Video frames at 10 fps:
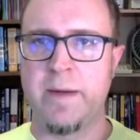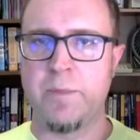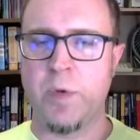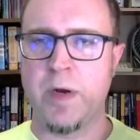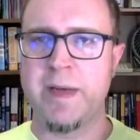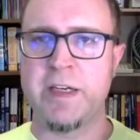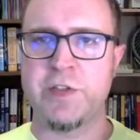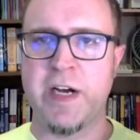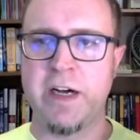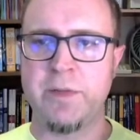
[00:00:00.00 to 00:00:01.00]
when I'm in a
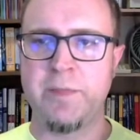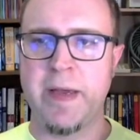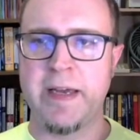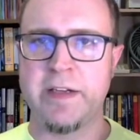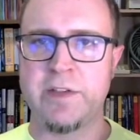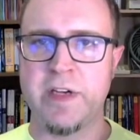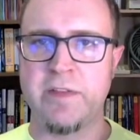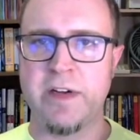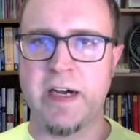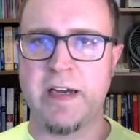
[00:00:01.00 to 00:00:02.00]
child page, I've
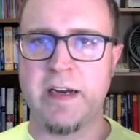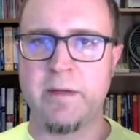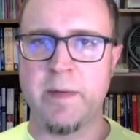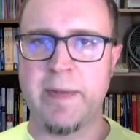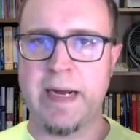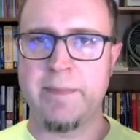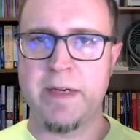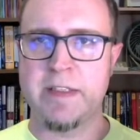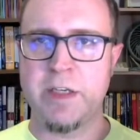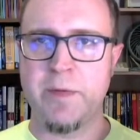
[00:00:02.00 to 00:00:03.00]
got a back button
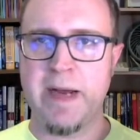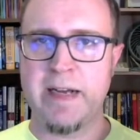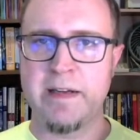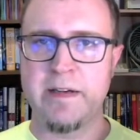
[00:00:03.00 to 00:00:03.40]
to go back.